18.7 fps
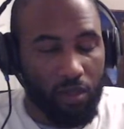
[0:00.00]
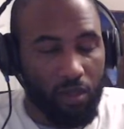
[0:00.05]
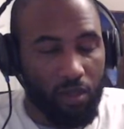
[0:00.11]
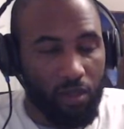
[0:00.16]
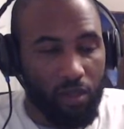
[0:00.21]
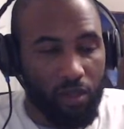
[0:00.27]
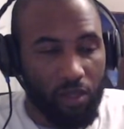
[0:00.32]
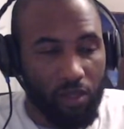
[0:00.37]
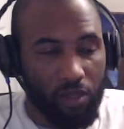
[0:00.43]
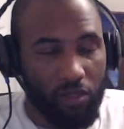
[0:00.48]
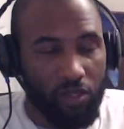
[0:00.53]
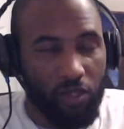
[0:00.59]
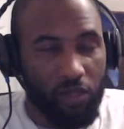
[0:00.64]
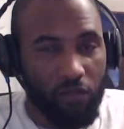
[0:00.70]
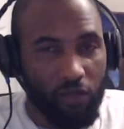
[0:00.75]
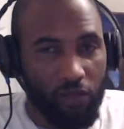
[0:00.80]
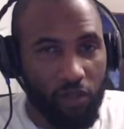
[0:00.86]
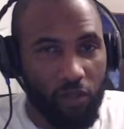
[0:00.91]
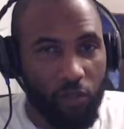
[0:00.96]
It's
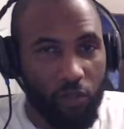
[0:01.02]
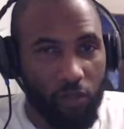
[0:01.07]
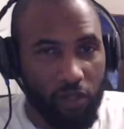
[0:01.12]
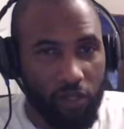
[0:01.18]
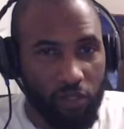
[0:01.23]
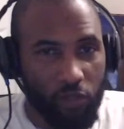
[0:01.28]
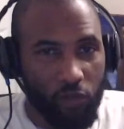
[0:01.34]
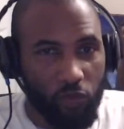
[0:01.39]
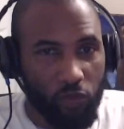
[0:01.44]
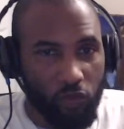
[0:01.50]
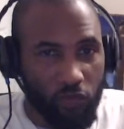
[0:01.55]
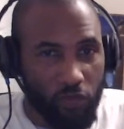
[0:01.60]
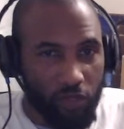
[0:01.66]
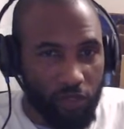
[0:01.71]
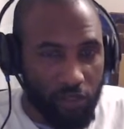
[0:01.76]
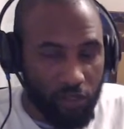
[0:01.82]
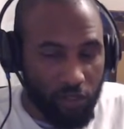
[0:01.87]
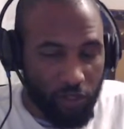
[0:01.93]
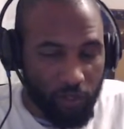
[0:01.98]
definitely an amazing movie,
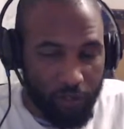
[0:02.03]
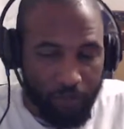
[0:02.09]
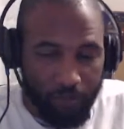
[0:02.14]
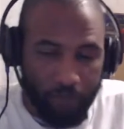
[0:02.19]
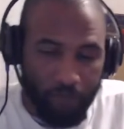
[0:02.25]
so